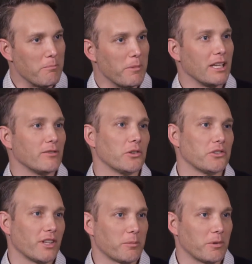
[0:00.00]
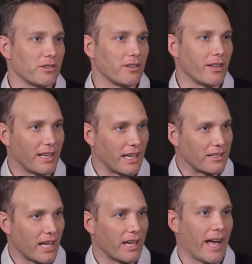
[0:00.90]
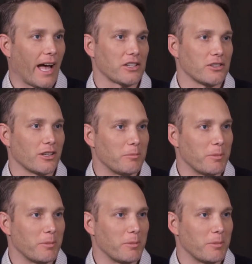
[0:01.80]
and meaningful segments that they can take action on